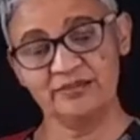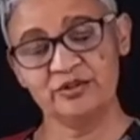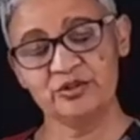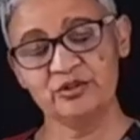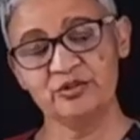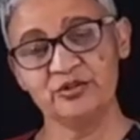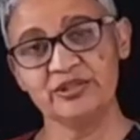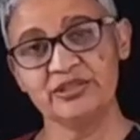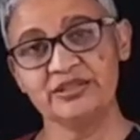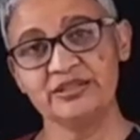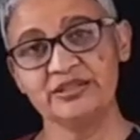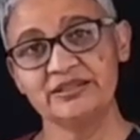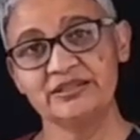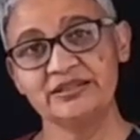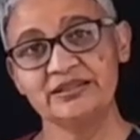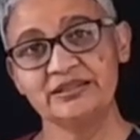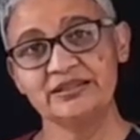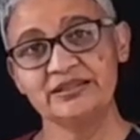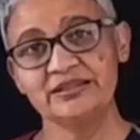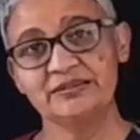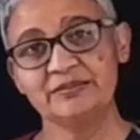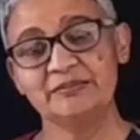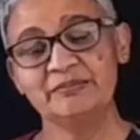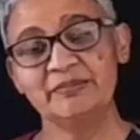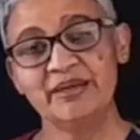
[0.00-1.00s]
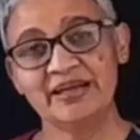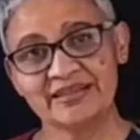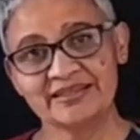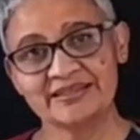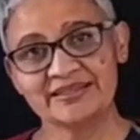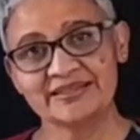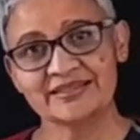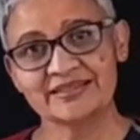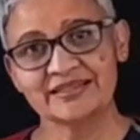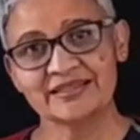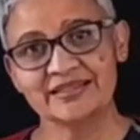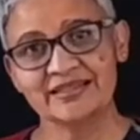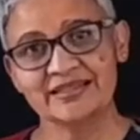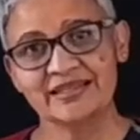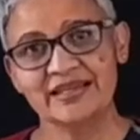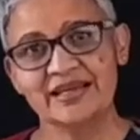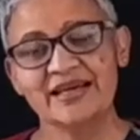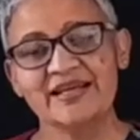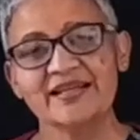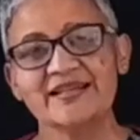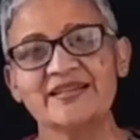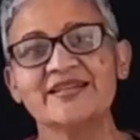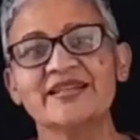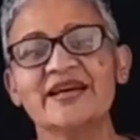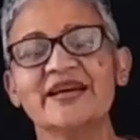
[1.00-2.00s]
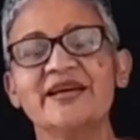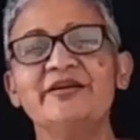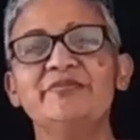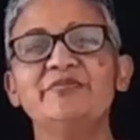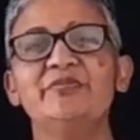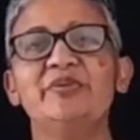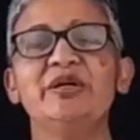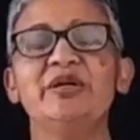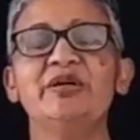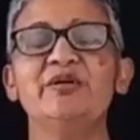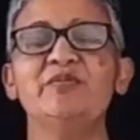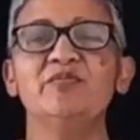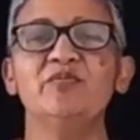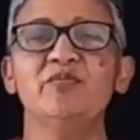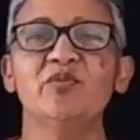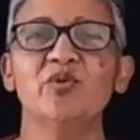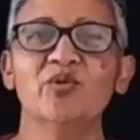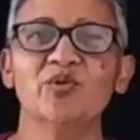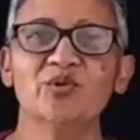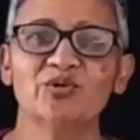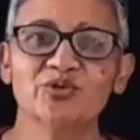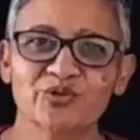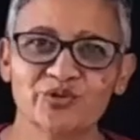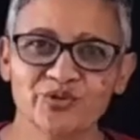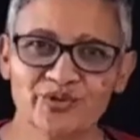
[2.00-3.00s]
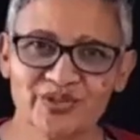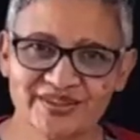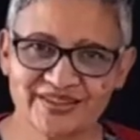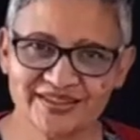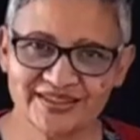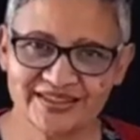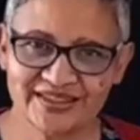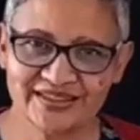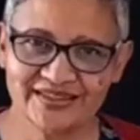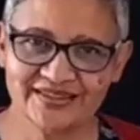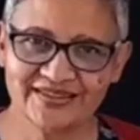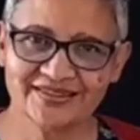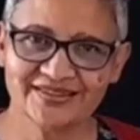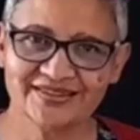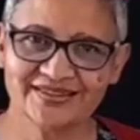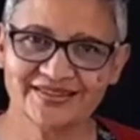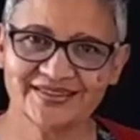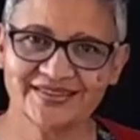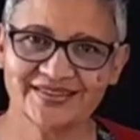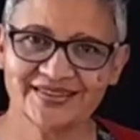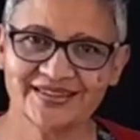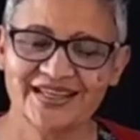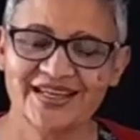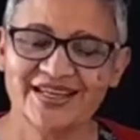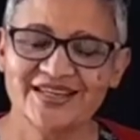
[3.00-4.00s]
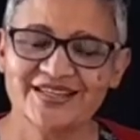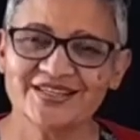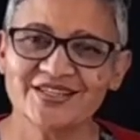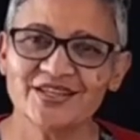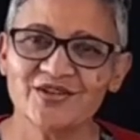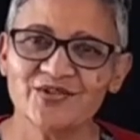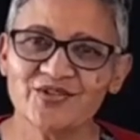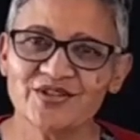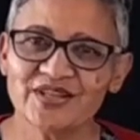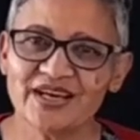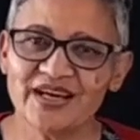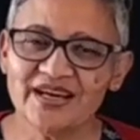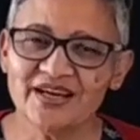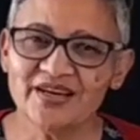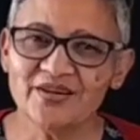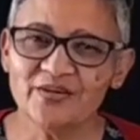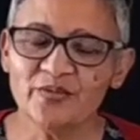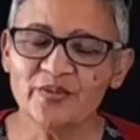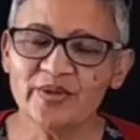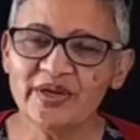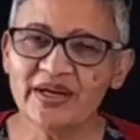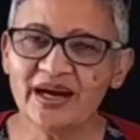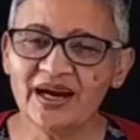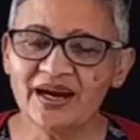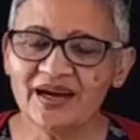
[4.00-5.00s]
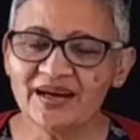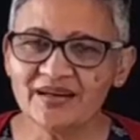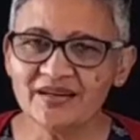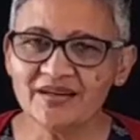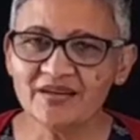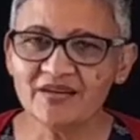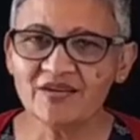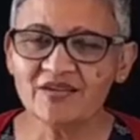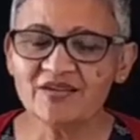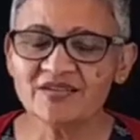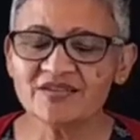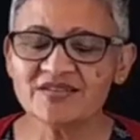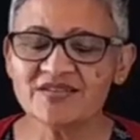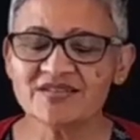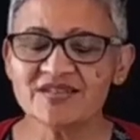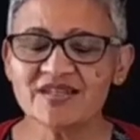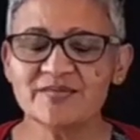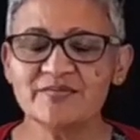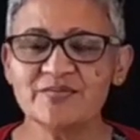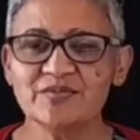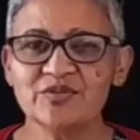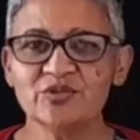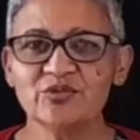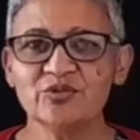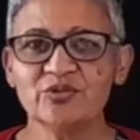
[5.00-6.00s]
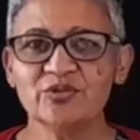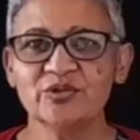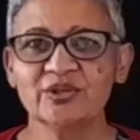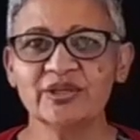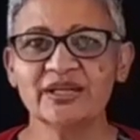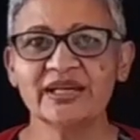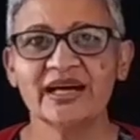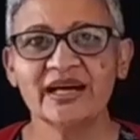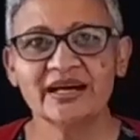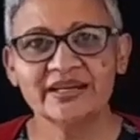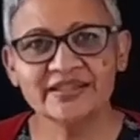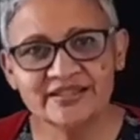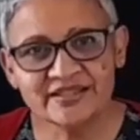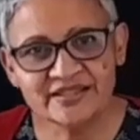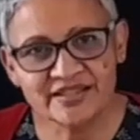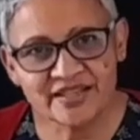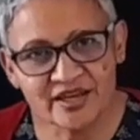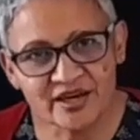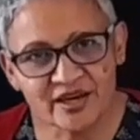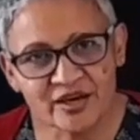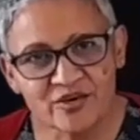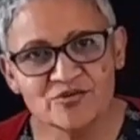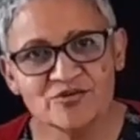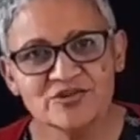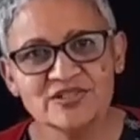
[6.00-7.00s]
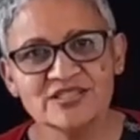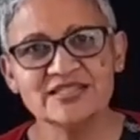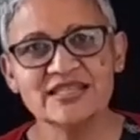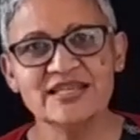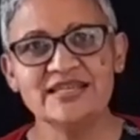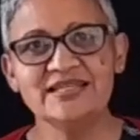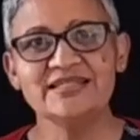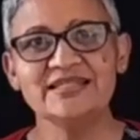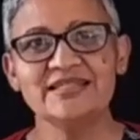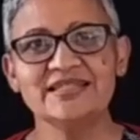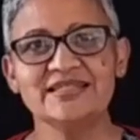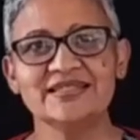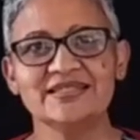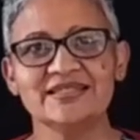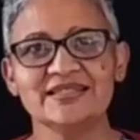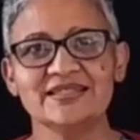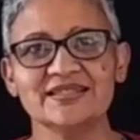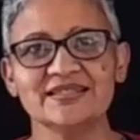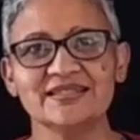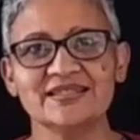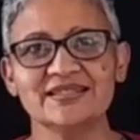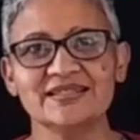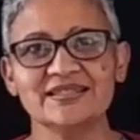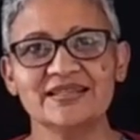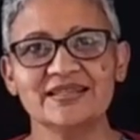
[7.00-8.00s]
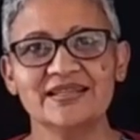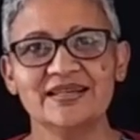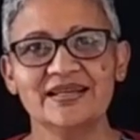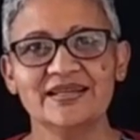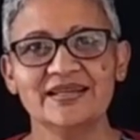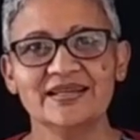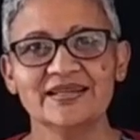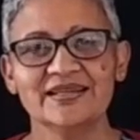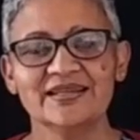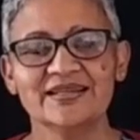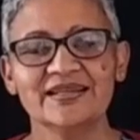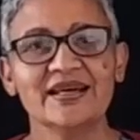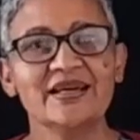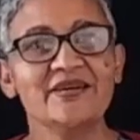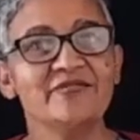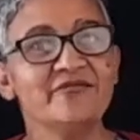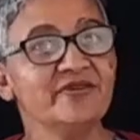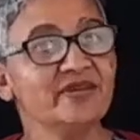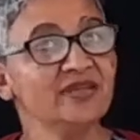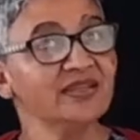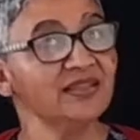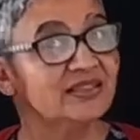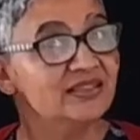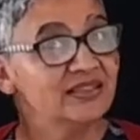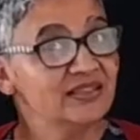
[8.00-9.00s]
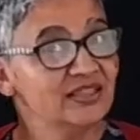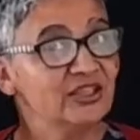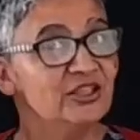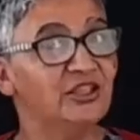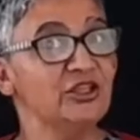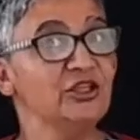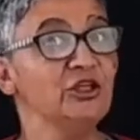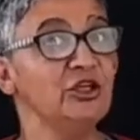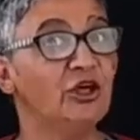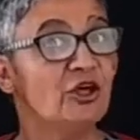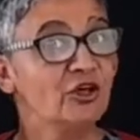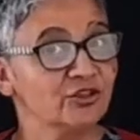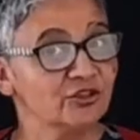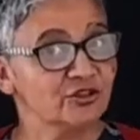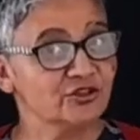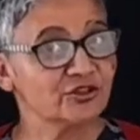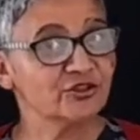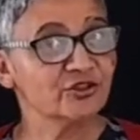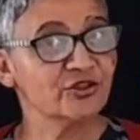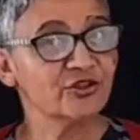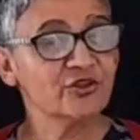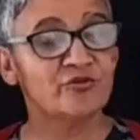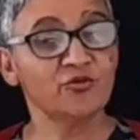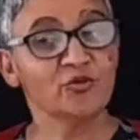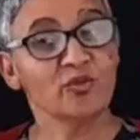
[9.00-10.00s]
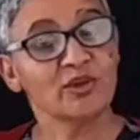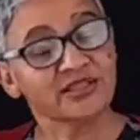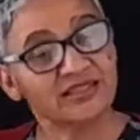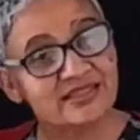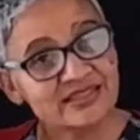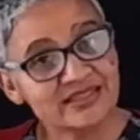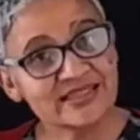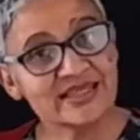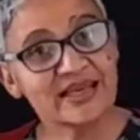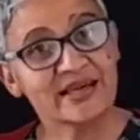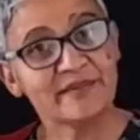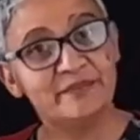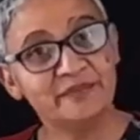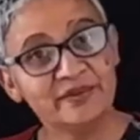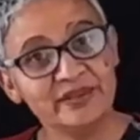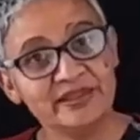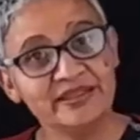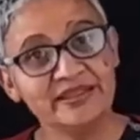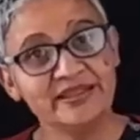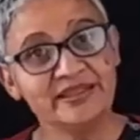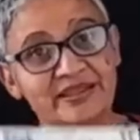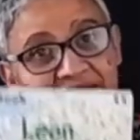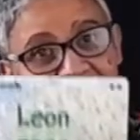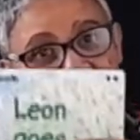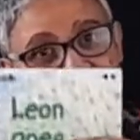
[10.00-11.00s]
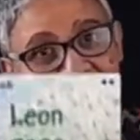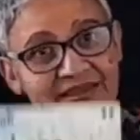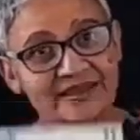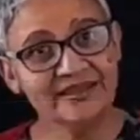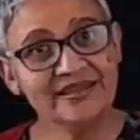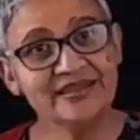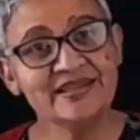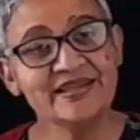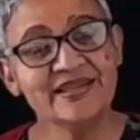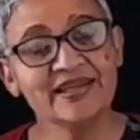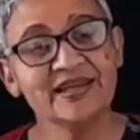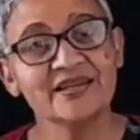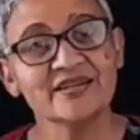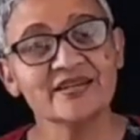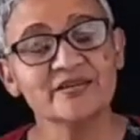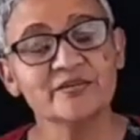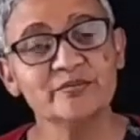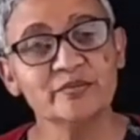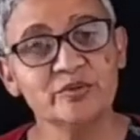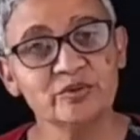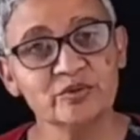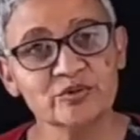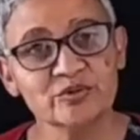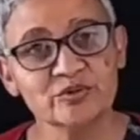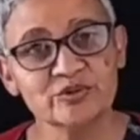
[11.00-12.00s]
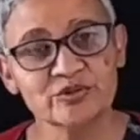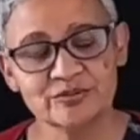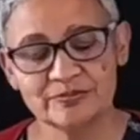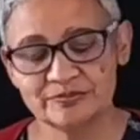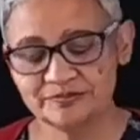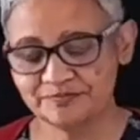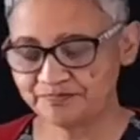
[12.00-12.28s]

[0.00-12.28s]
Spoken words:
to the mat, they bring more to the text. So when I ask them to create their own sentences, they've heard a lot of what is happening in the other books.